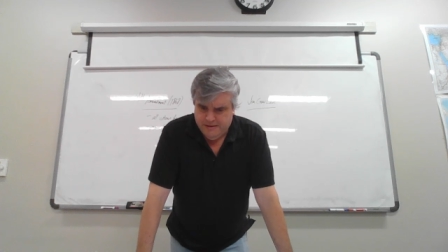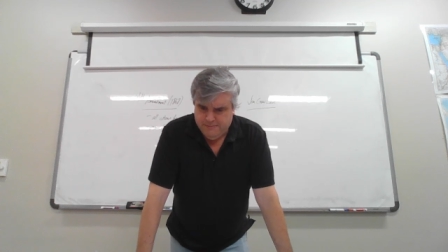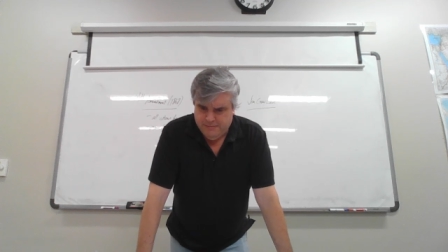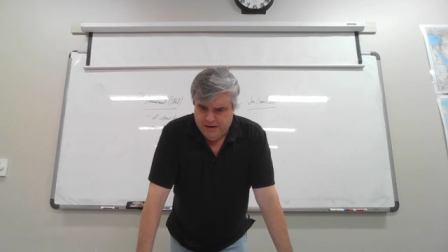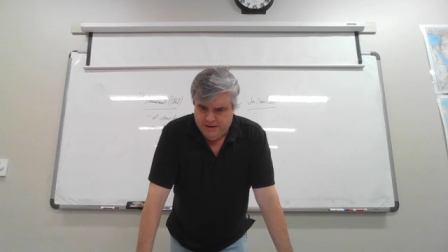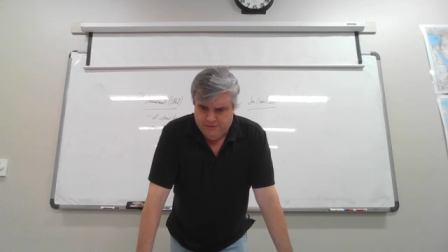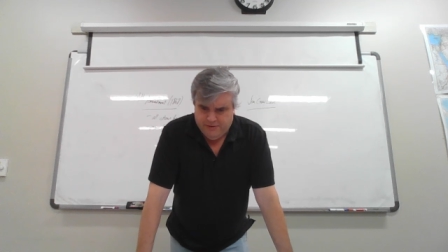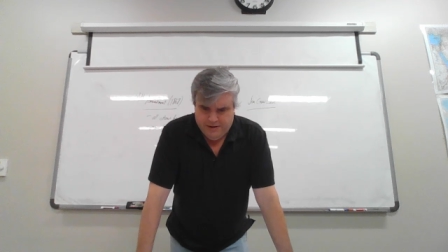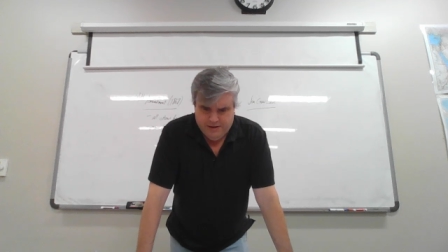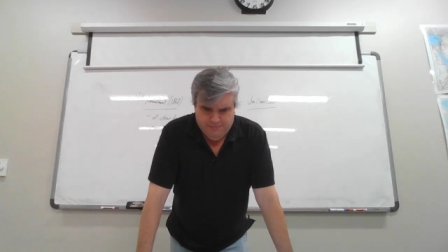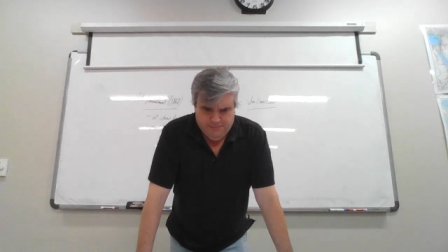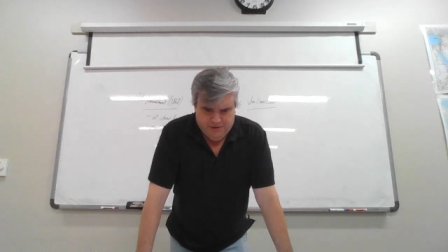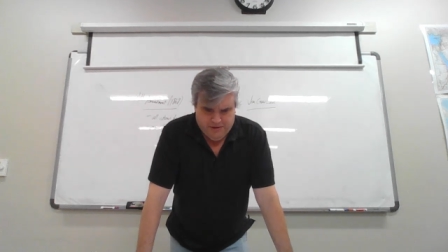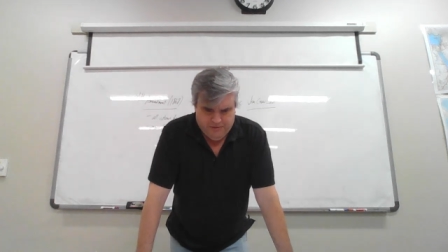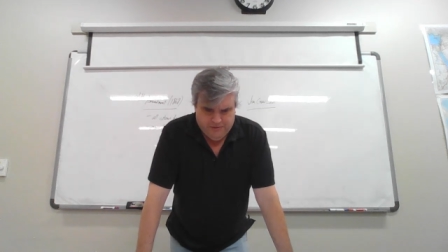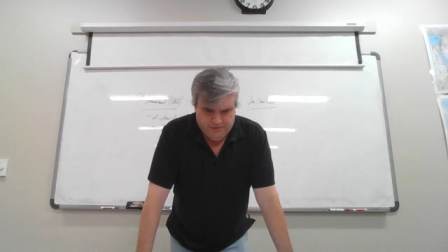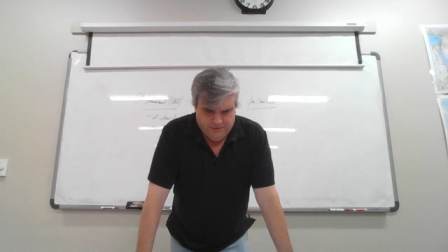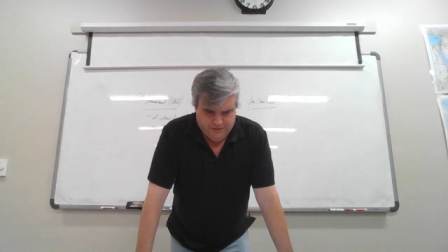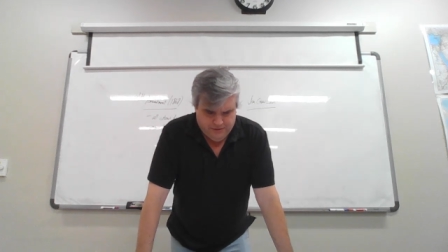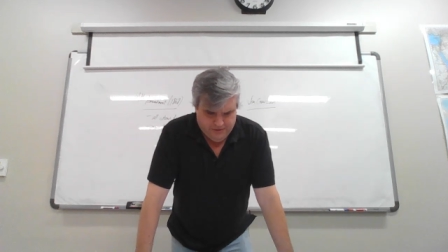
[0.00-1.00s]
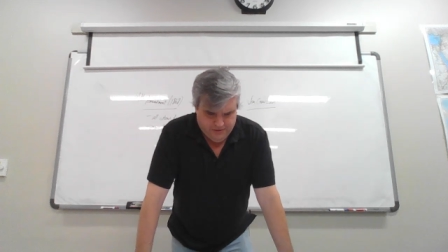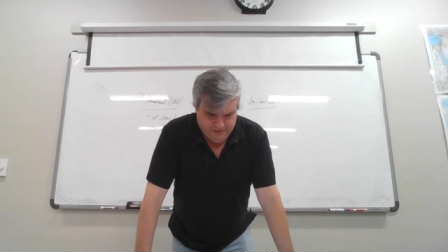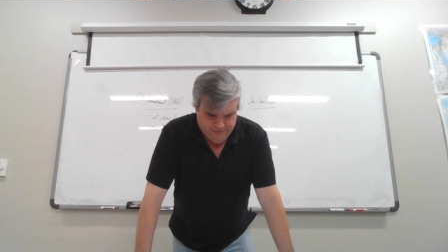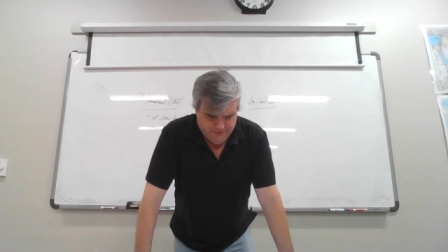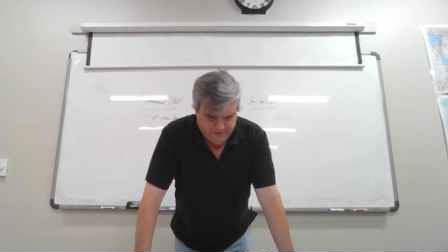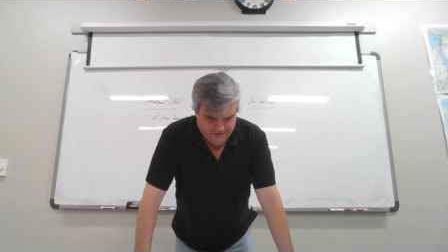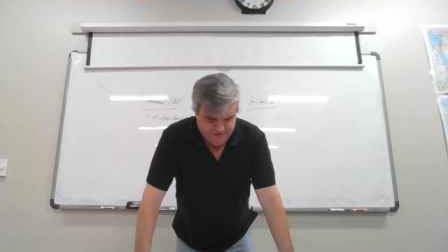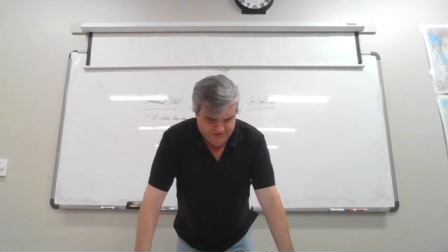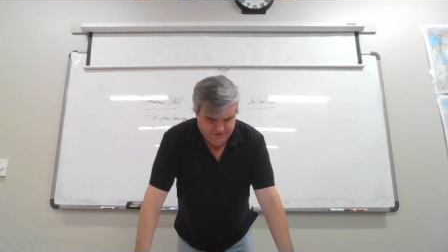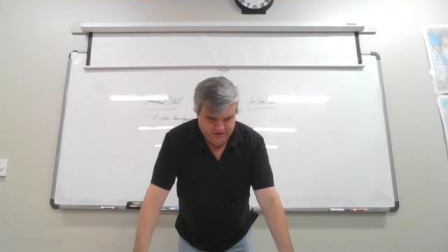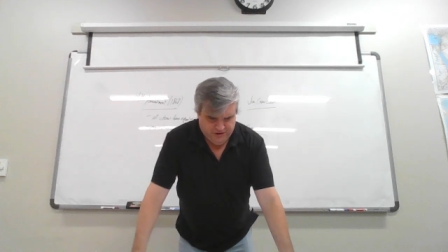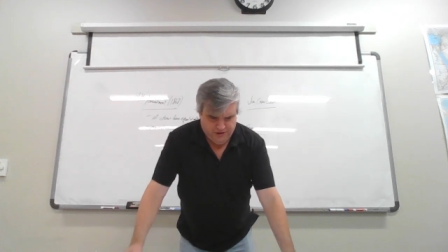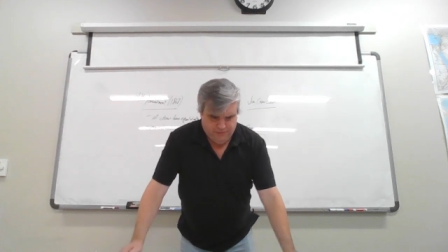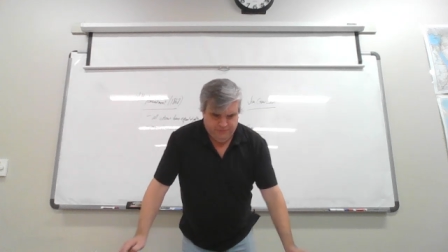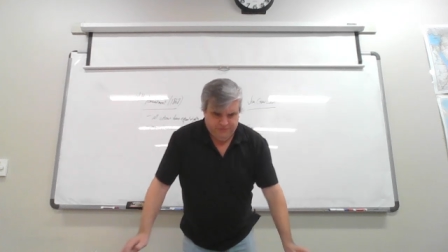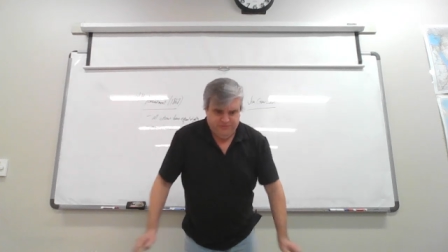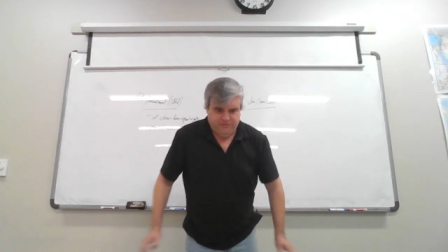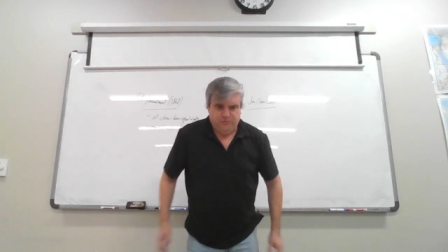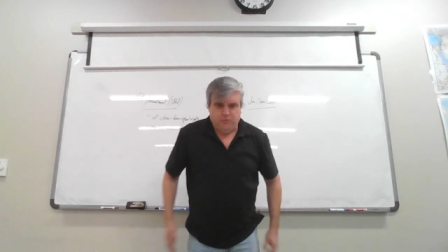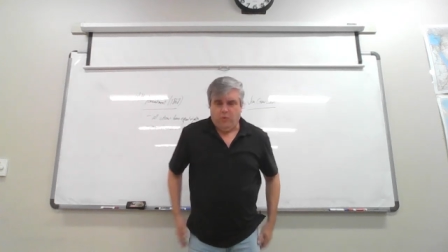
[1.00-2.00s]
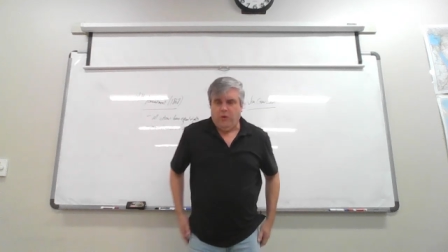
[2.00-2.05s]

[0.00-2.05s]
My grandmother, her first job was as a